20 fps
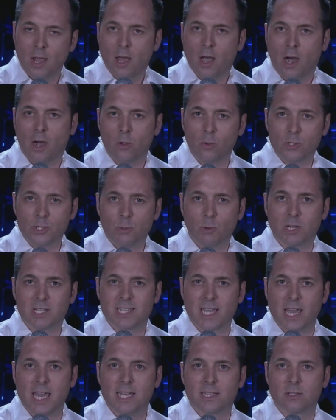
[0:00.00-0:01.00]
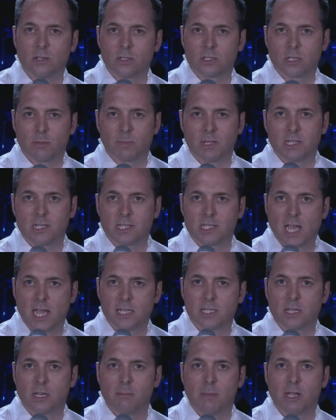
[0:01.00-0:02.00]
I also wanted to hit on something
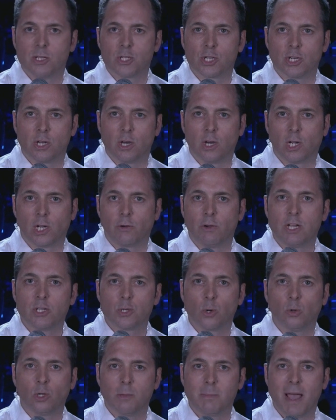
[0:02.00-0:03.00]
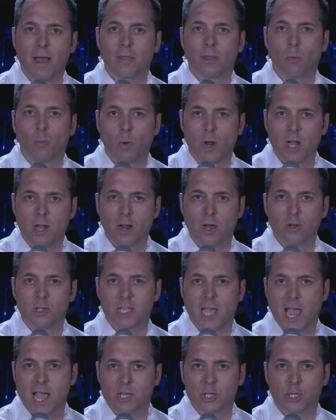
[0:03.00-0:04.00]
Satya mentioned earlier. He talked about the Windows
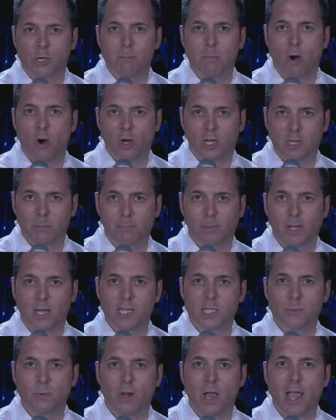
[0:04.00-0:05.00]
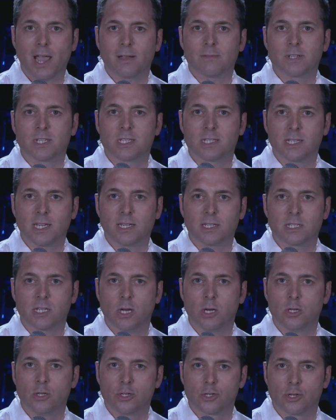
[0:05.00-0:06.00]
Azure Marketplace. We now have
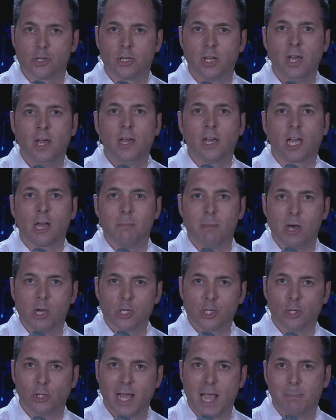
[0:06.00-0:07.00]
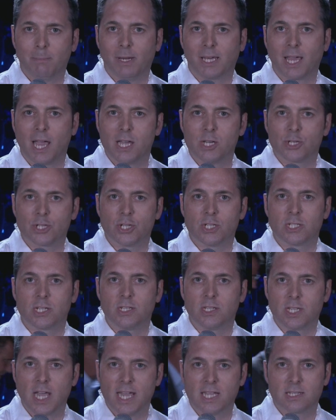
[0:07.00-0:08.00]
600 commercial applications
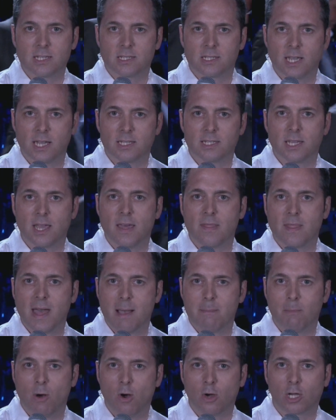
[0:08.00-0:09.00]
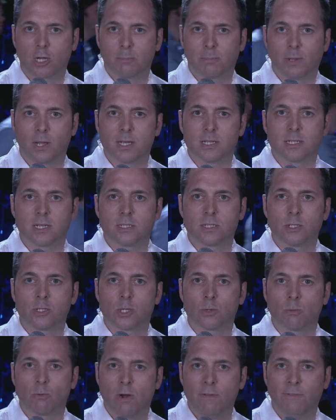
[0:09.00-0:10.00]
and data sets in that marketplace. It's a
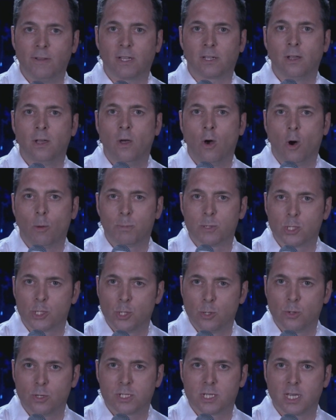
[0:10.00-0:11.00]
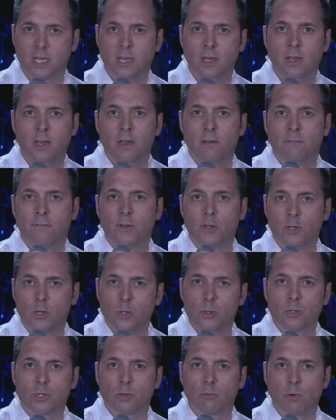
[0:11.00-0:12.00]
terrific opportunity for
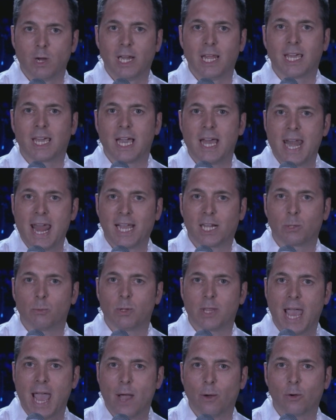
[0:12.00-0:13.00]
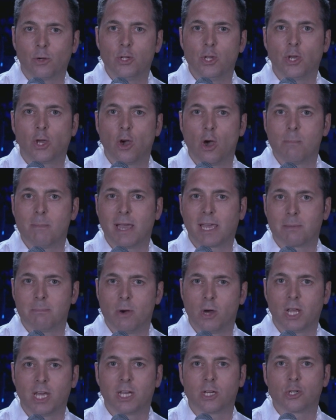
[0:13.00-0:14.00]
you to really connect with how can you go and make
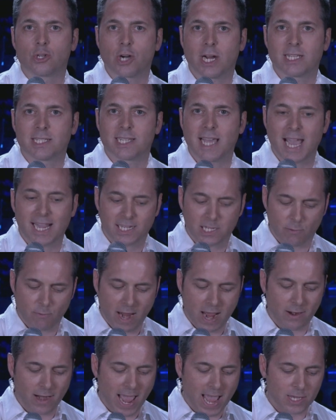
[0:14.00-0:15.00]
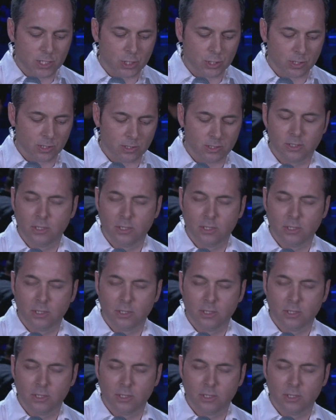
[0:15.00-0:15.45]
money and transact around Azure.